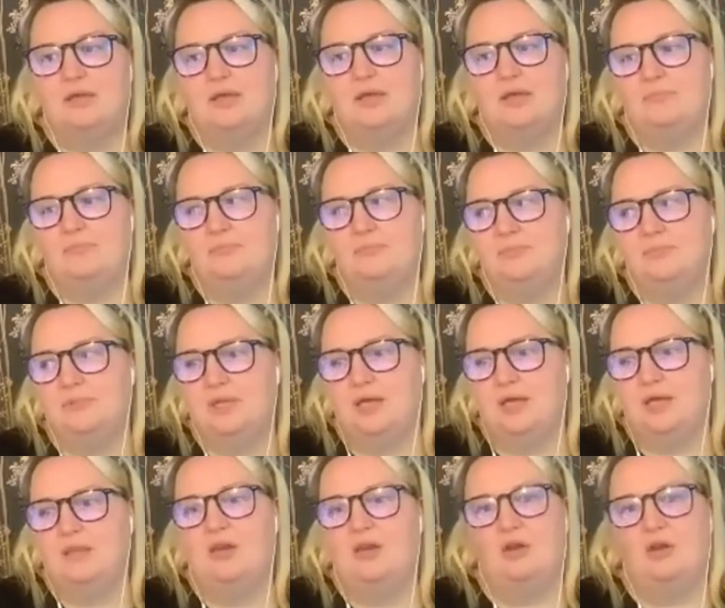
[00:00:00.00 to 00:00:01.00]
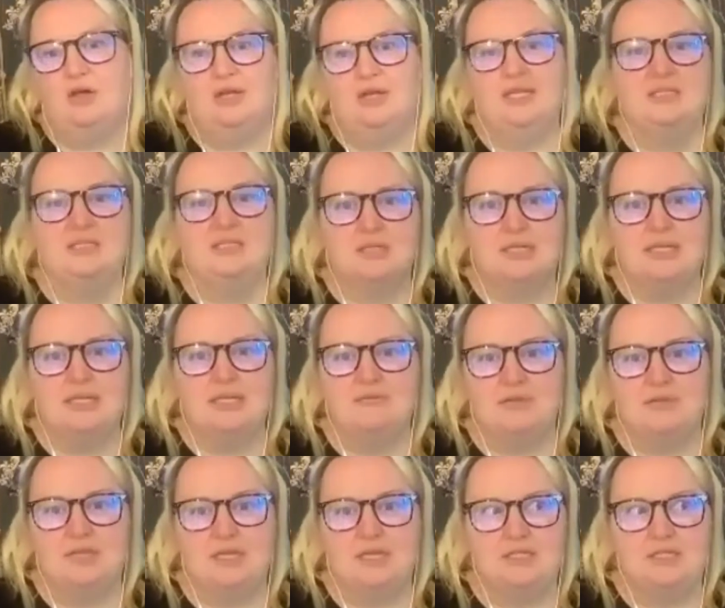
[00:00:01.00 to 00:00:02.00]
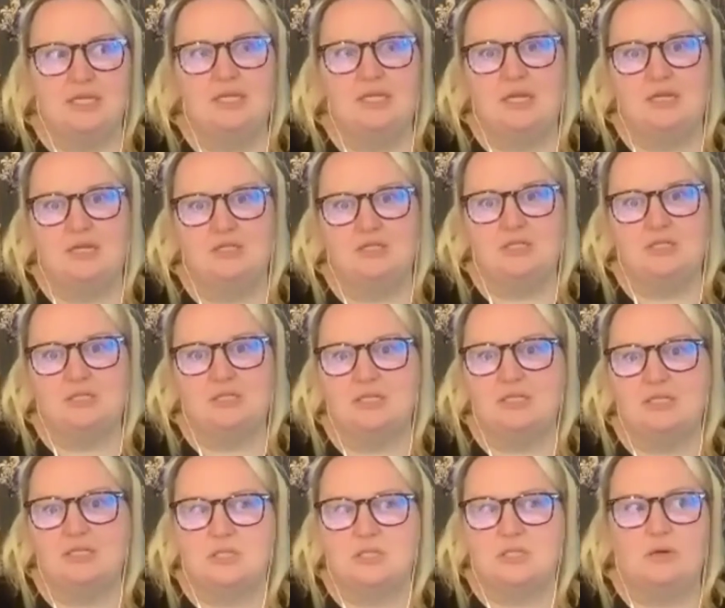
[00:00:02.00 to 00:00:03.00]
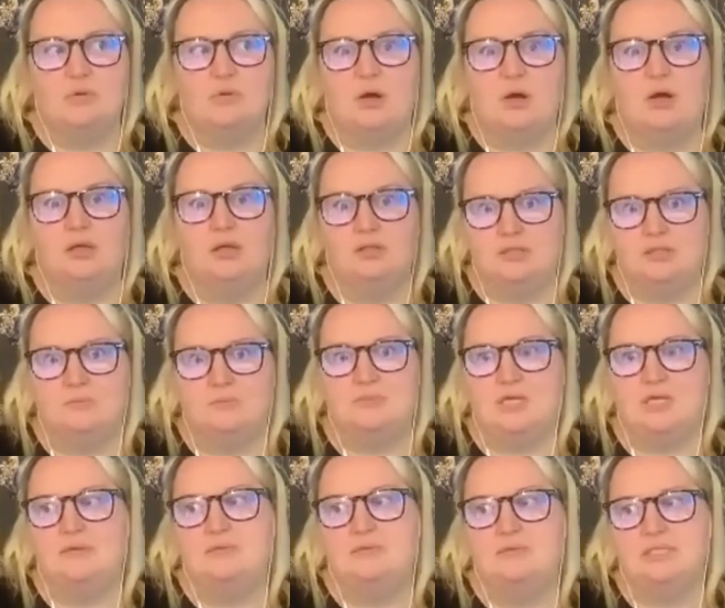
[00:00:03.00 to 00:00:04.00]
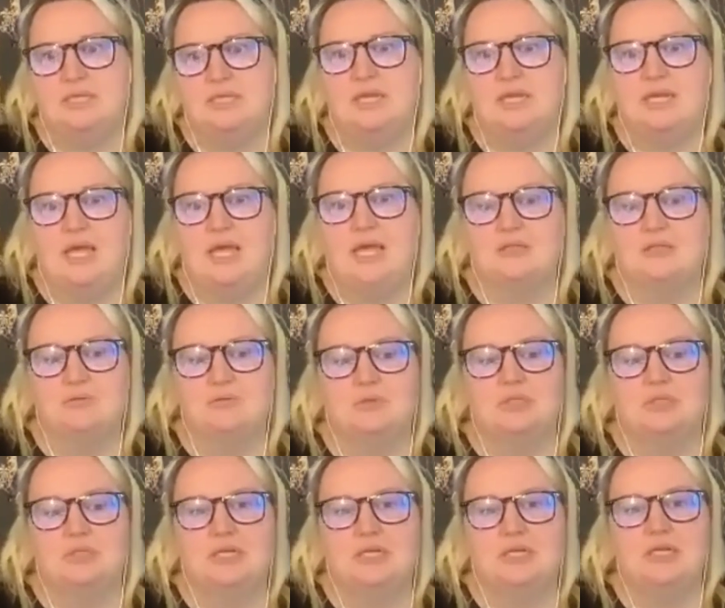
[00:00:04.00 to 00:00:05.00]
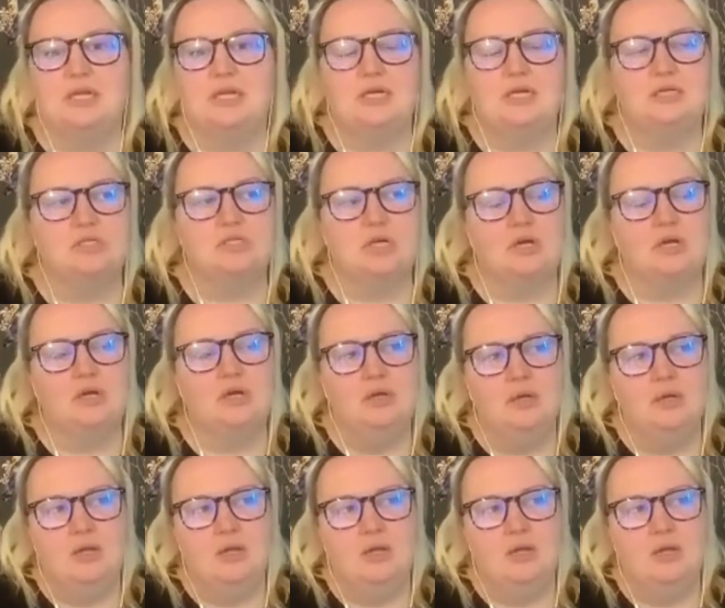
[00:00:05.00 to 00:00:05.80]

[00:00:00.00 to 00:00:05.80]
and they're not little either, they're teenagers, and it's so hard sometimes to connect with a teenager.